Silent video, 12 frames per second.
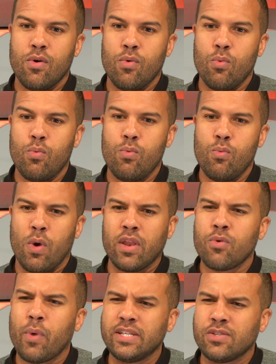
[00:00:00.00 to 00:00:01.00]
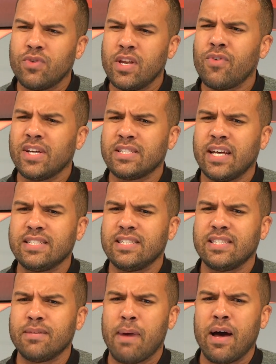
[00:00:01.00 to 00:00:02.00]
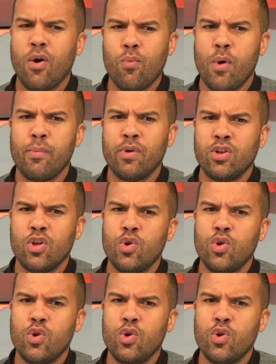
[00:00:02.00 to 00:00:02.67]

one of the ways it really resonates is about a woman